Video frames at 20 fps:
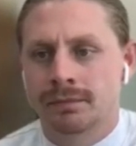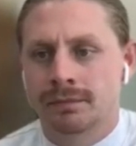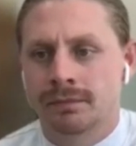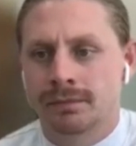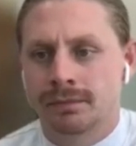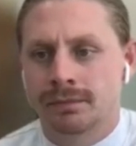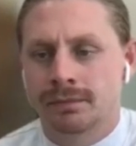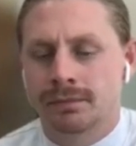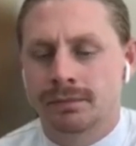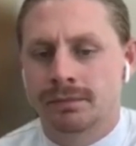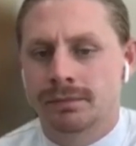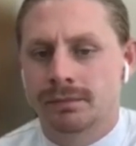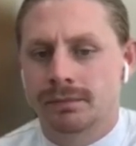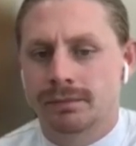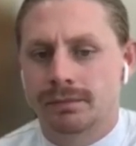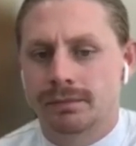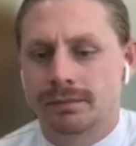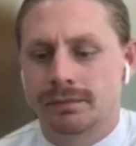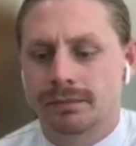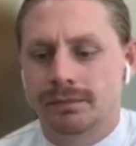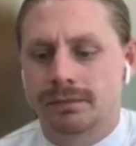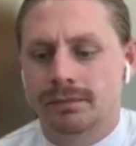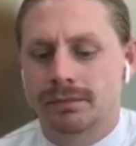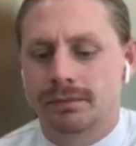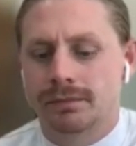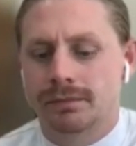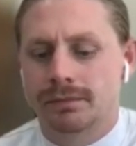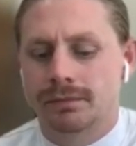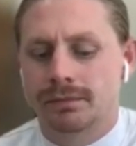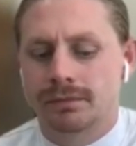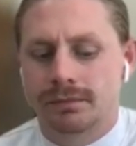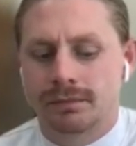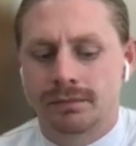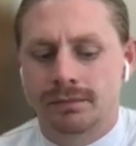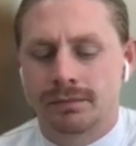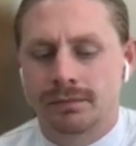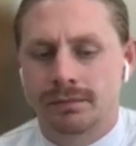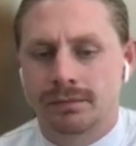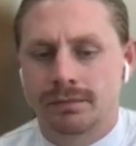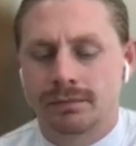
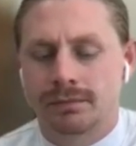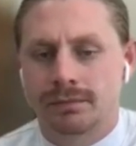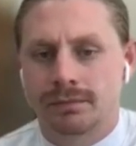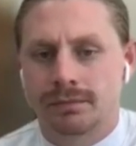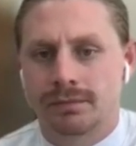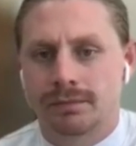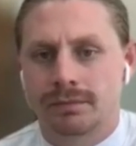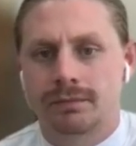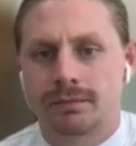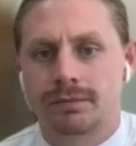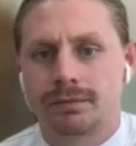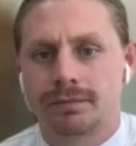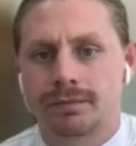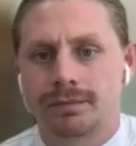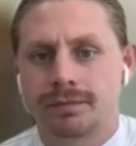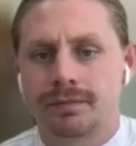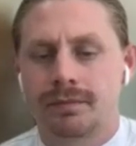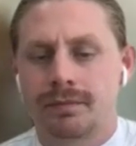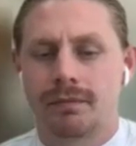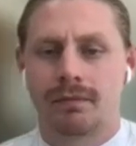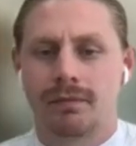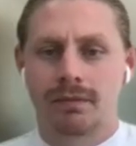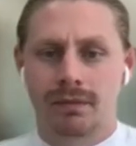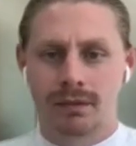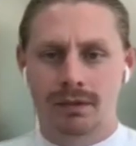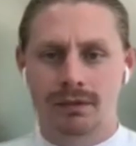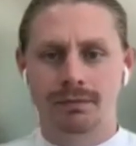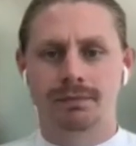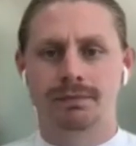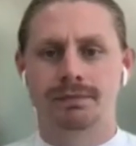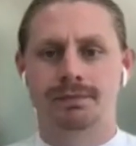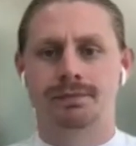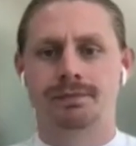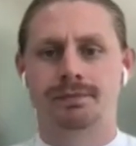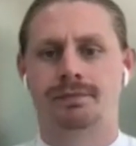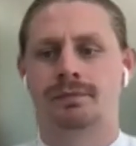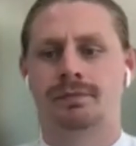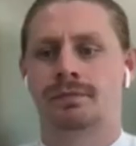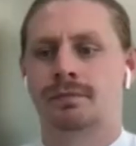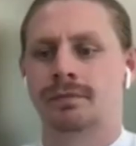
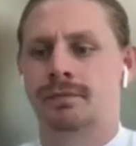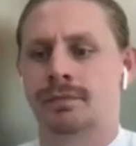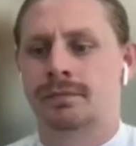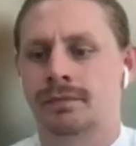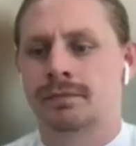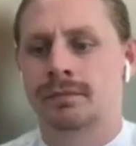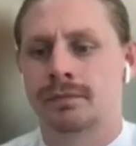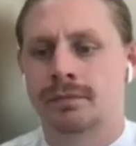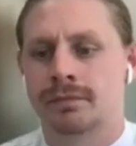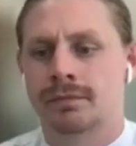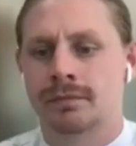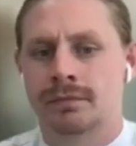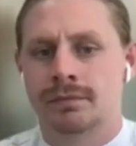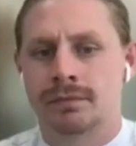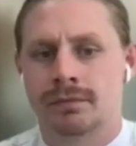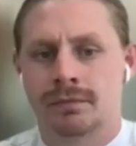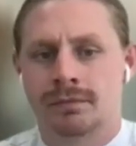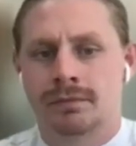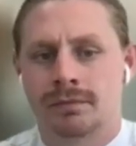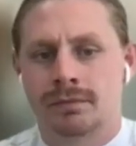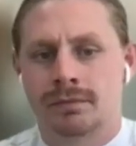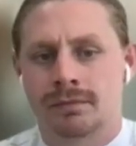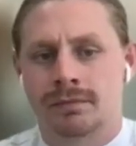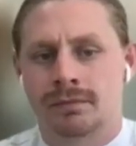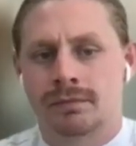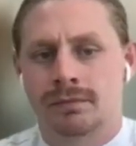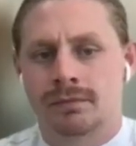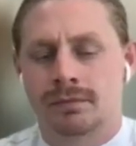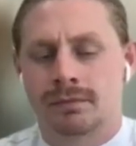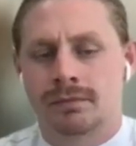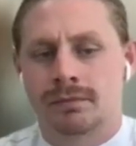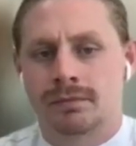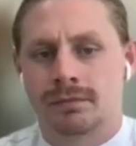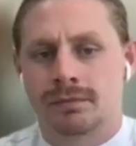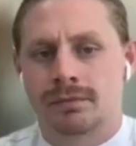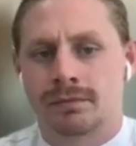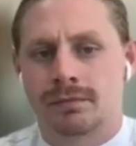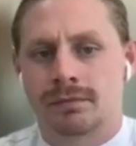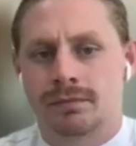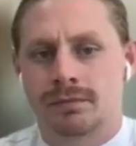
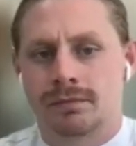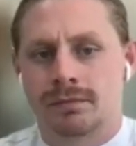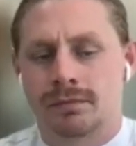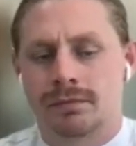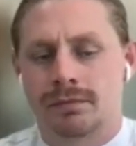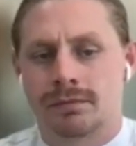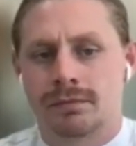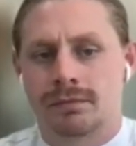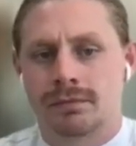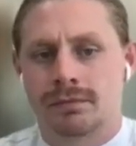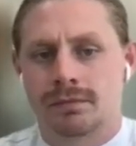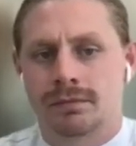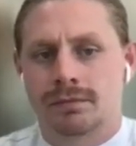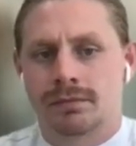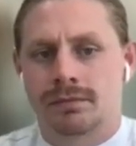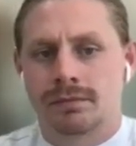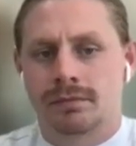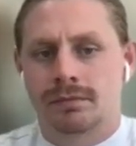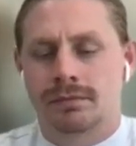The person shown says nothing.